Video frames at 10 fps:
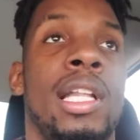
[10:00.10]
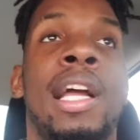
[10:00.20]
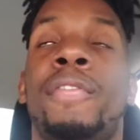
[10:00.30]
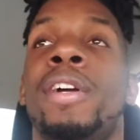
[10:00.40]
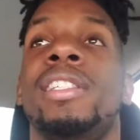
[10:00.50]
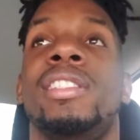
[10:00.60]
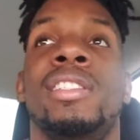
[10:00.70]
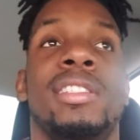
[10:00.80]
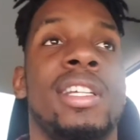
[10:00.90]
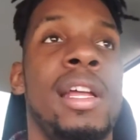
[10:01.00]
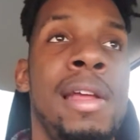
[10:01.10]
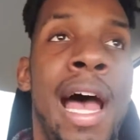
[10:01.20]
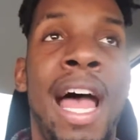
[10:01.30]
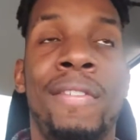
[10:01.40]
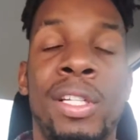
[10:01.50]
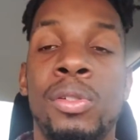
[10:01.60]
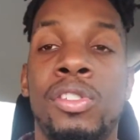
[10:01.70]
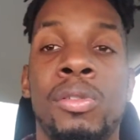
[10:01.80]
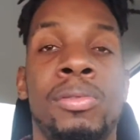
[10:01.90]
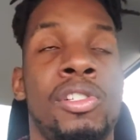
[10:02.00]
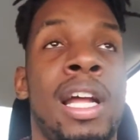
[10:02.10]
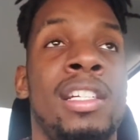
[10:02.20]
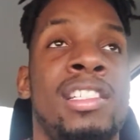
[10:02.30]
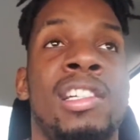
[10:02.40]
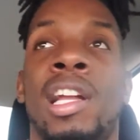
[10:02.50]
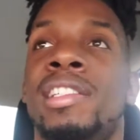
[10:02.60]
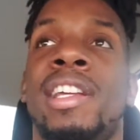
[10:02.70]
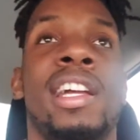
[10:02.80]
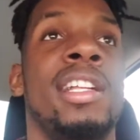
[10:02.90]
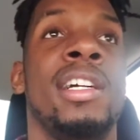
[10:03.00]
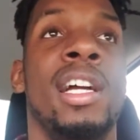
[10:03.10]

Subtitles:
Like, for instance, I have a YouTube strategy that's killer,